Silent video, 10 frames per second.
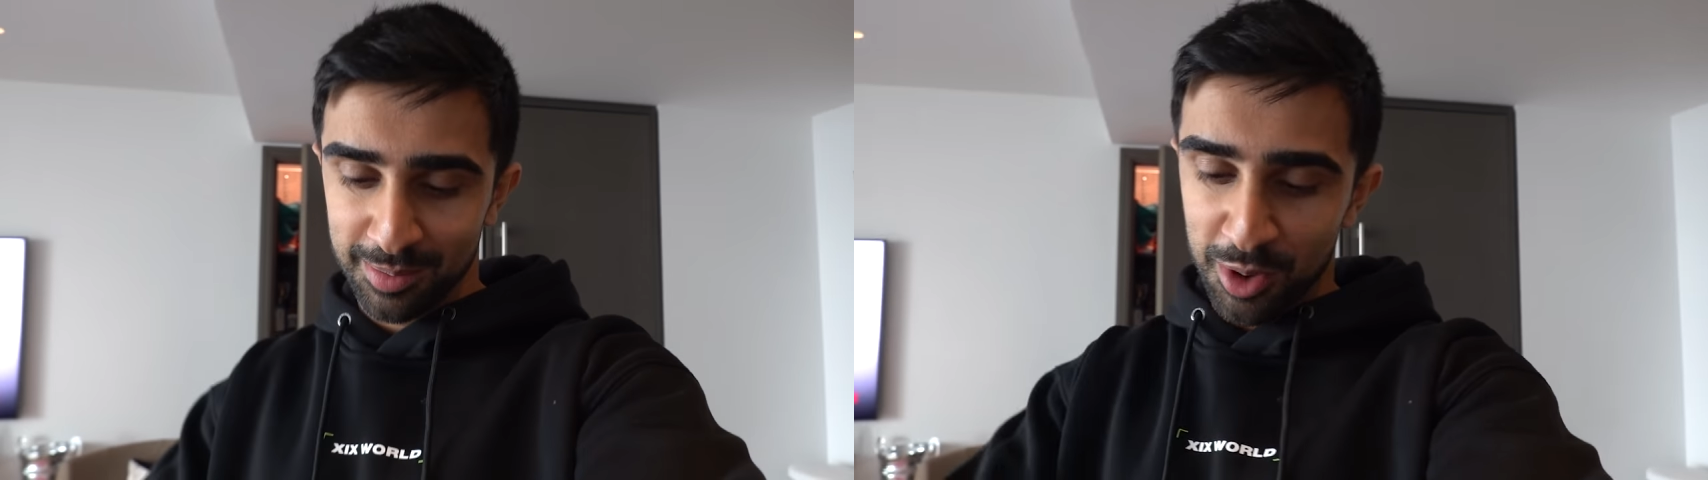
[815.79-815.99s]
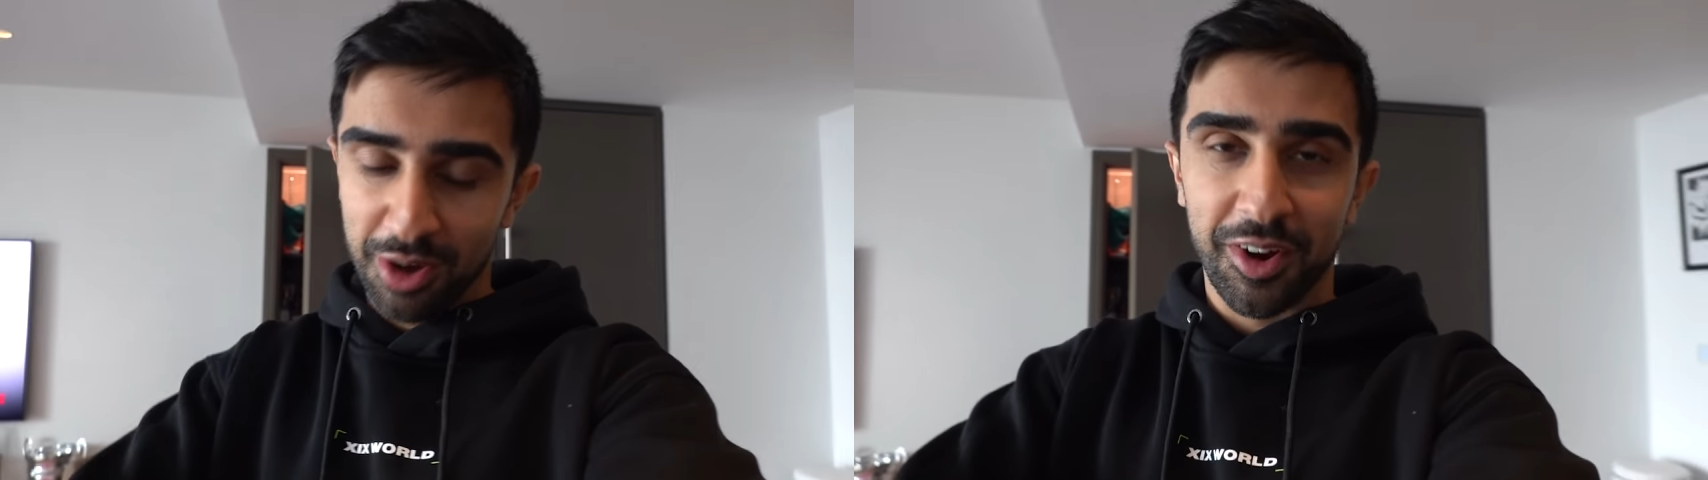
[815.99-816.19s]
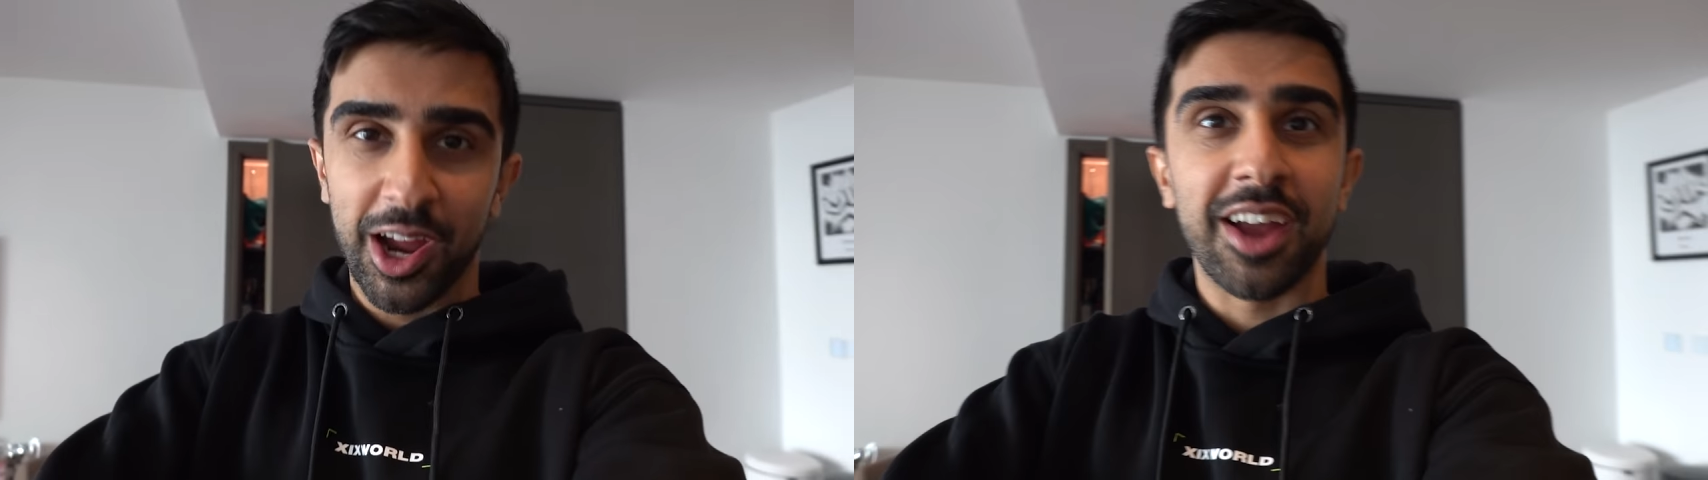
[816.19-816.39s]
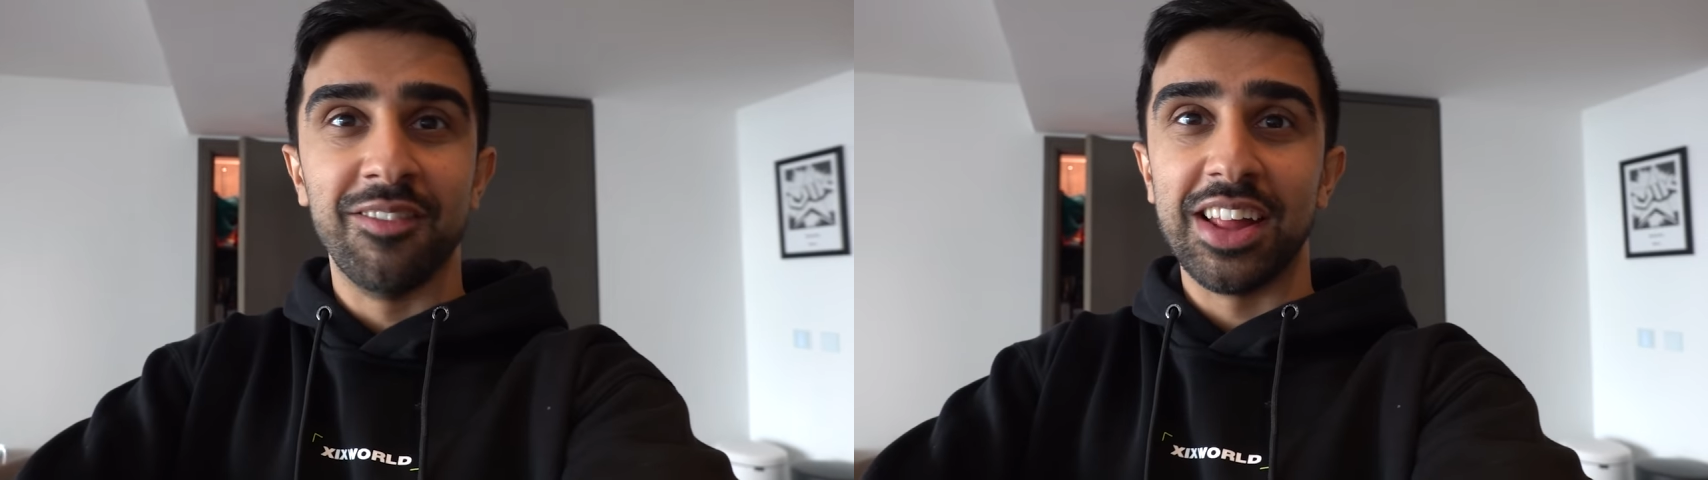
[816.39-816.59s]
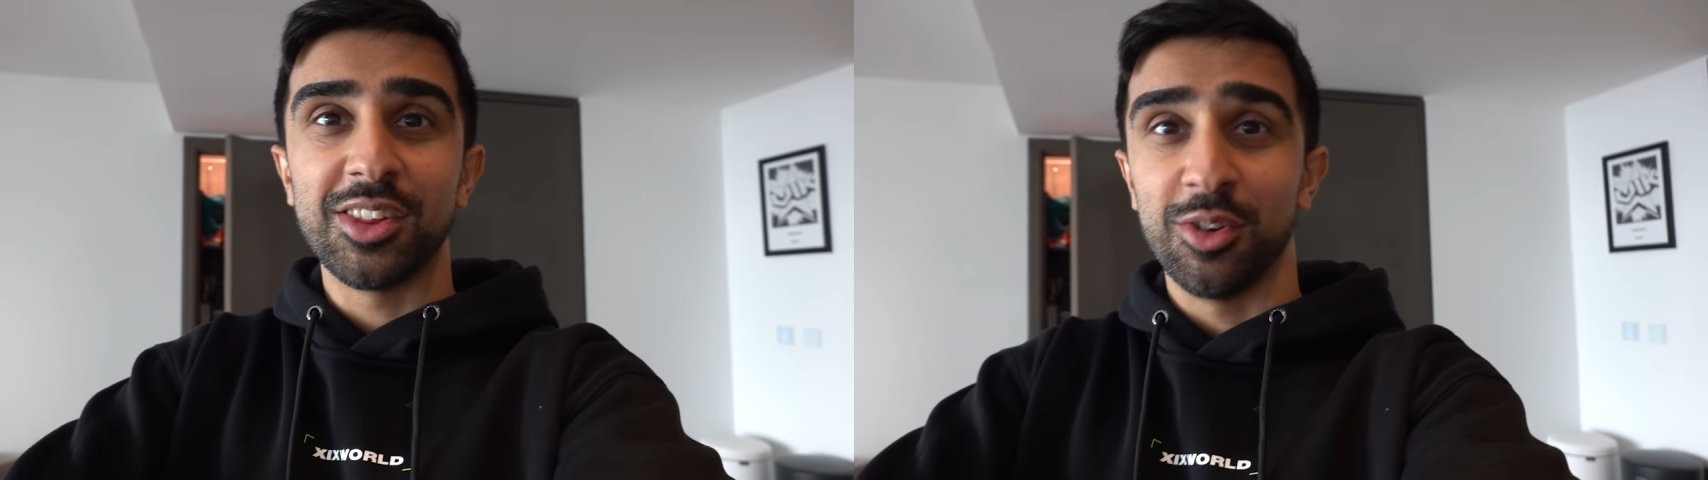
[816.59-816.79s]
I'm not a very
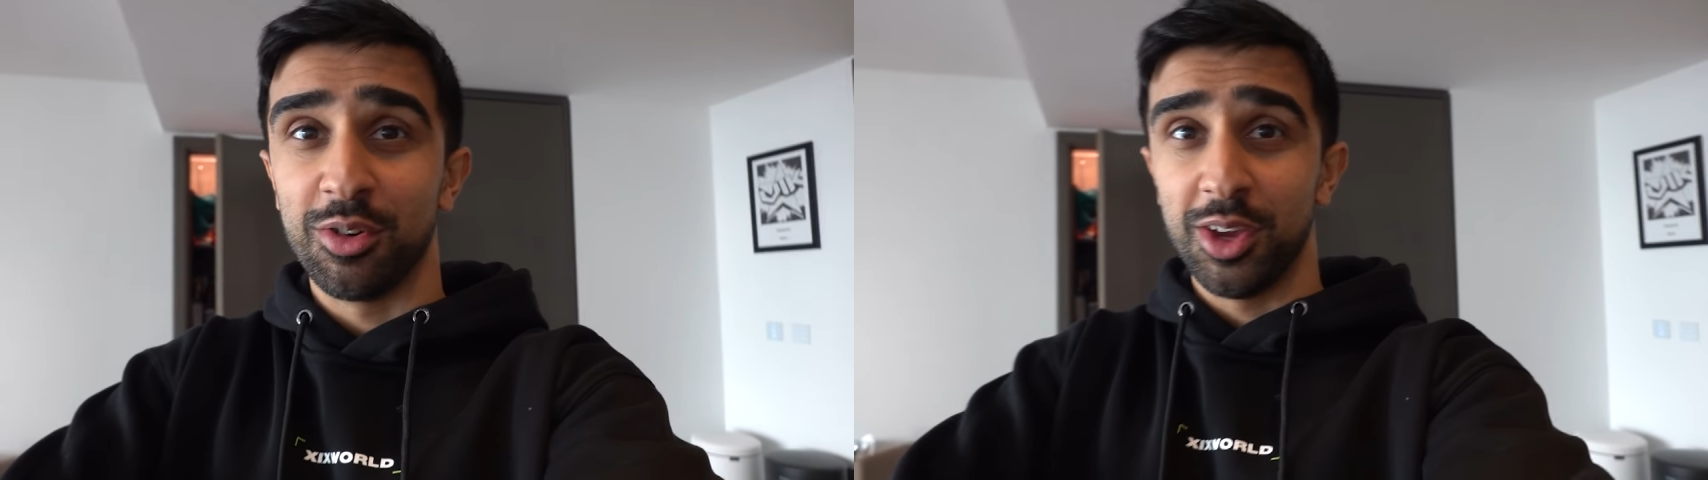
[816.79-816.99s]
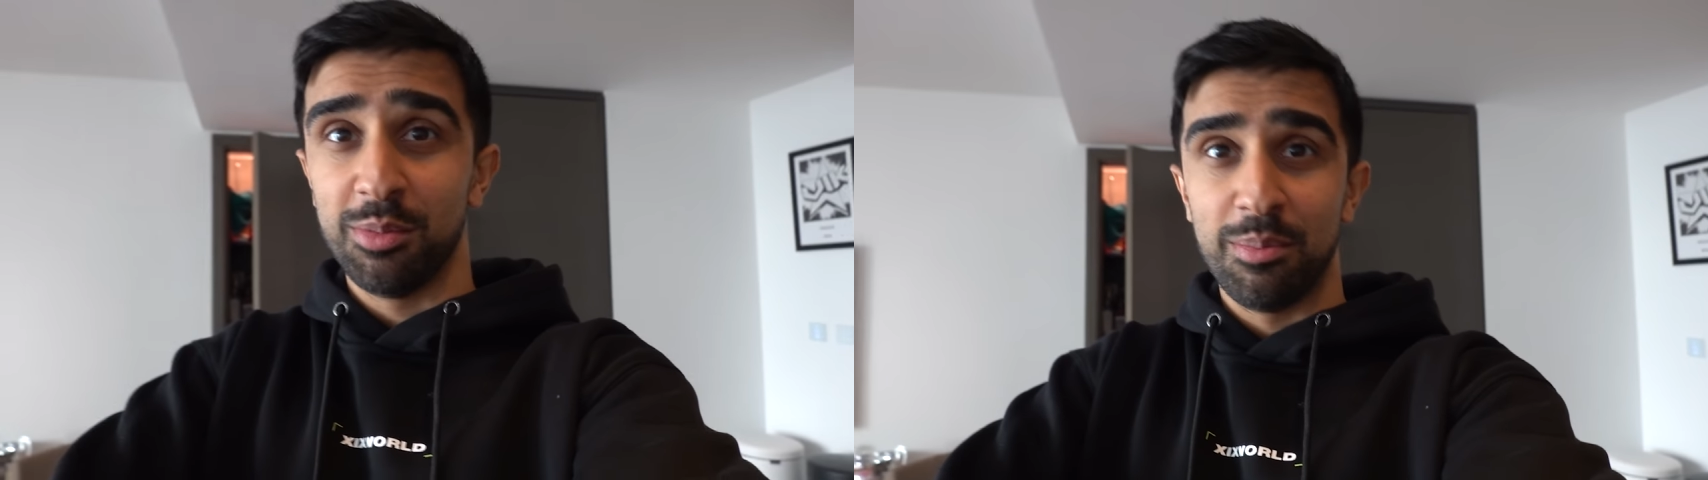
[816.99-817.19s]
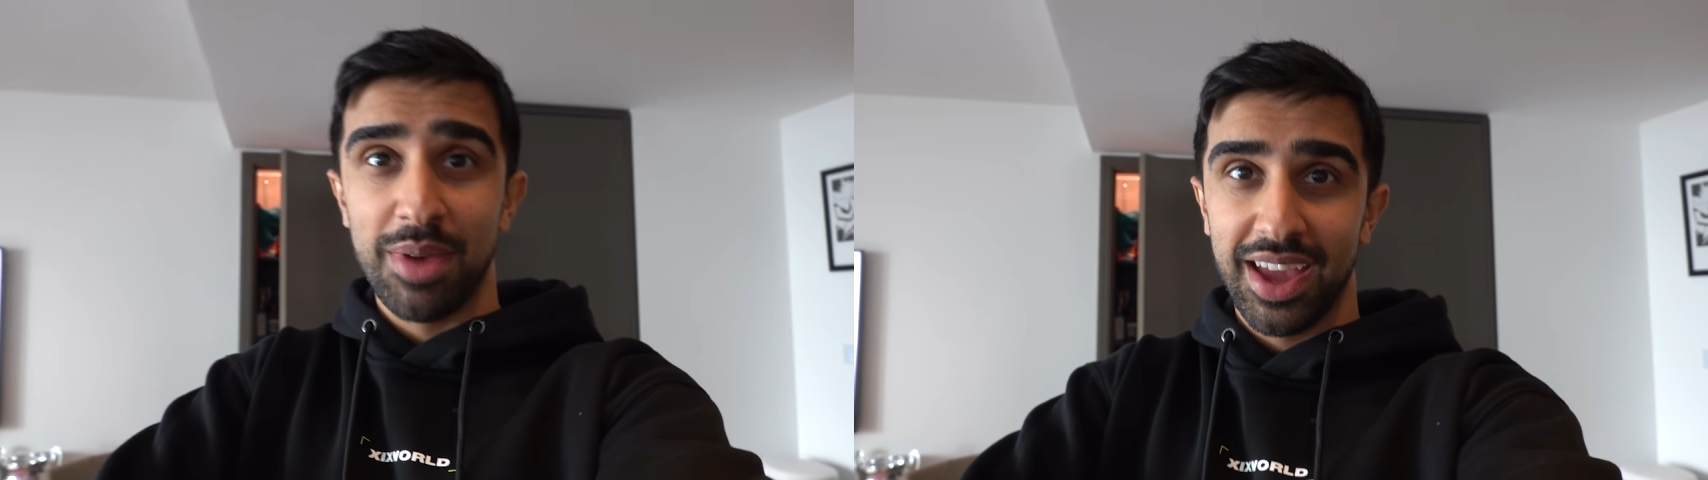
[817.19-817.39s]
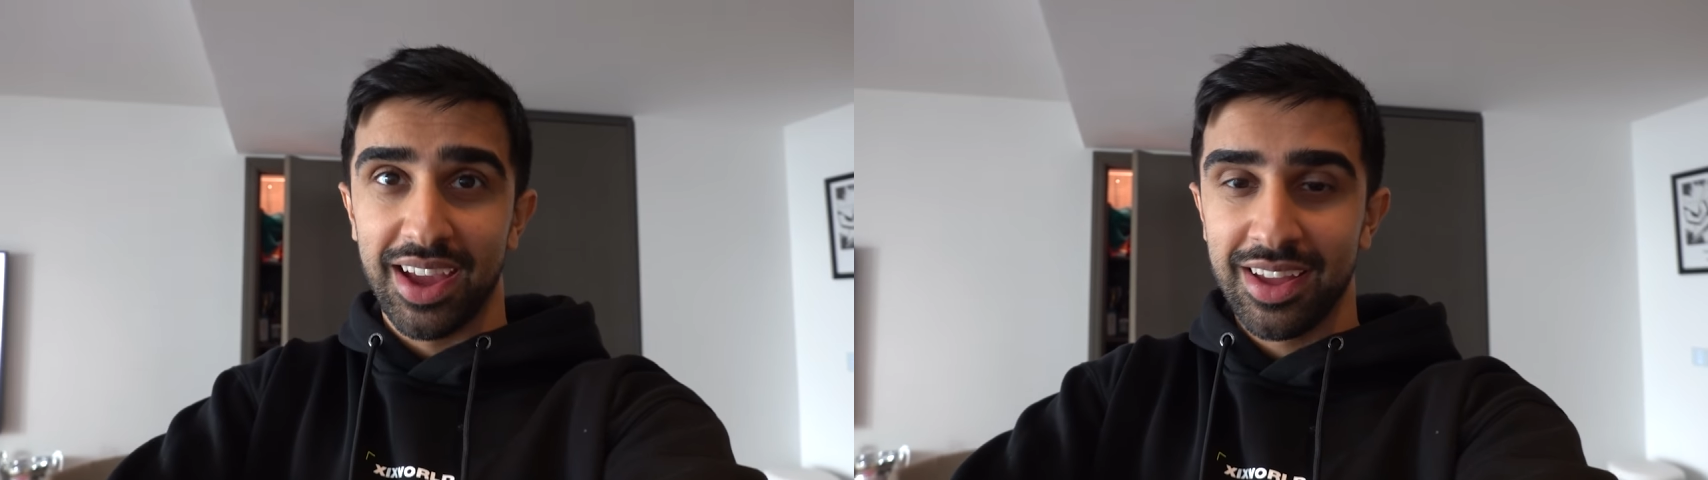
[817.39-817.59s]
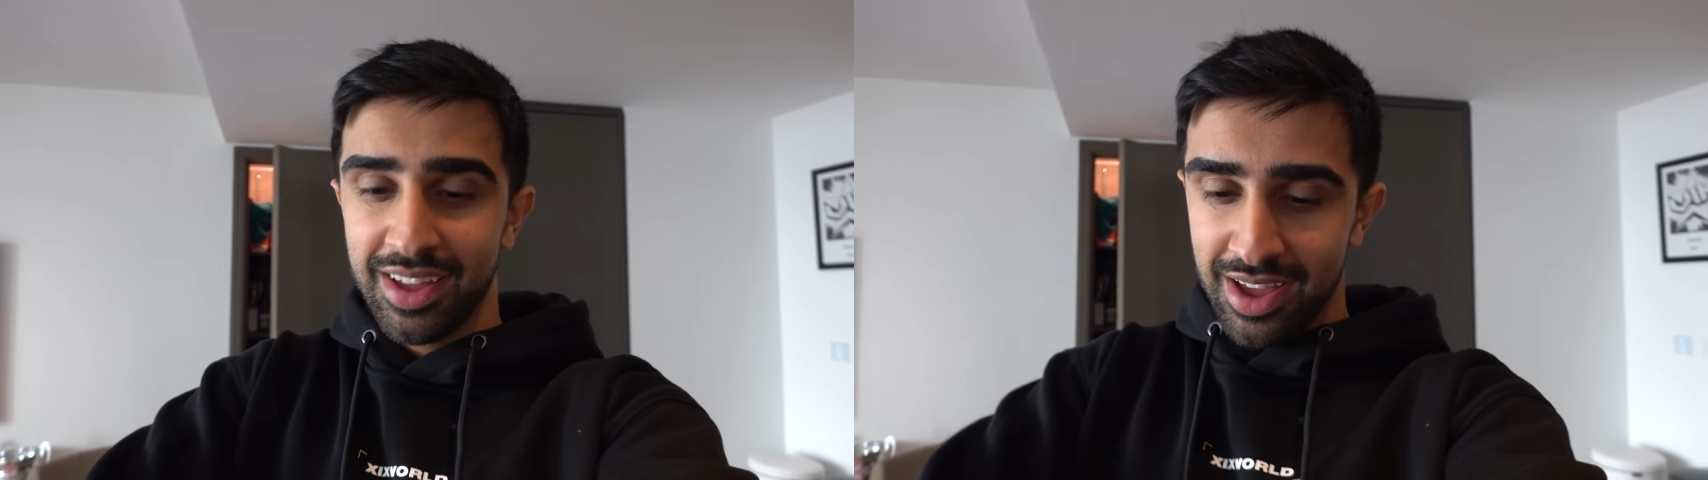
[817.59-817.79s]
conventional human
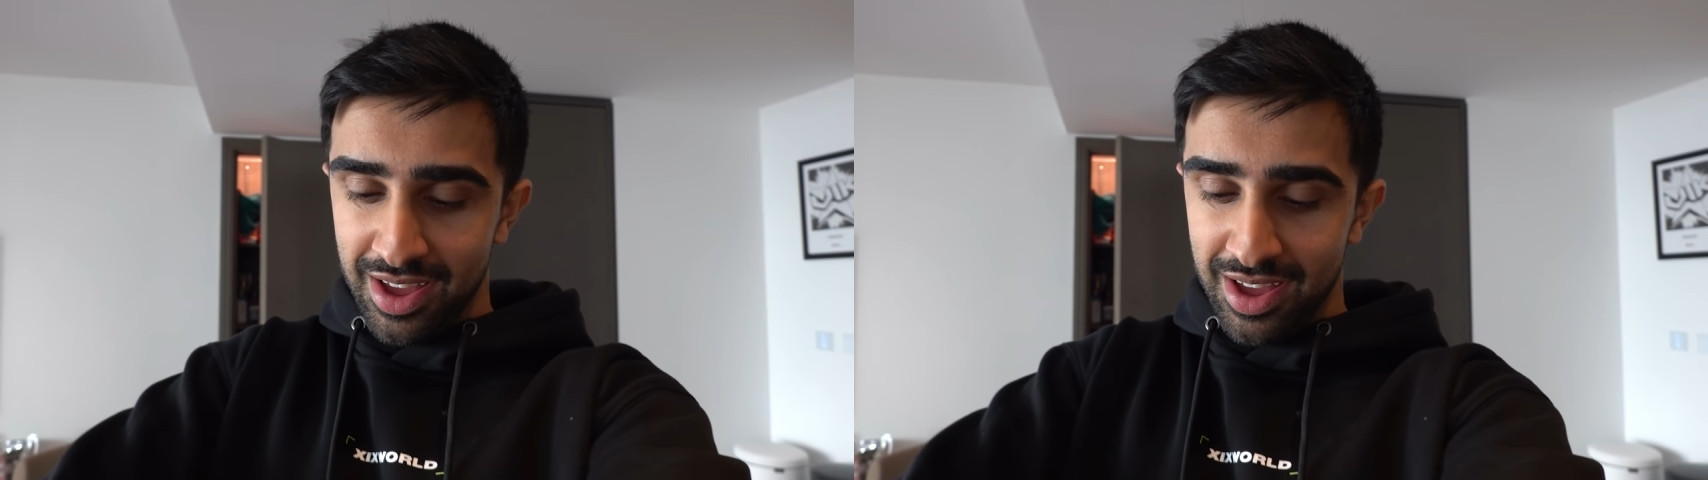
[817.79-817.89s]
being.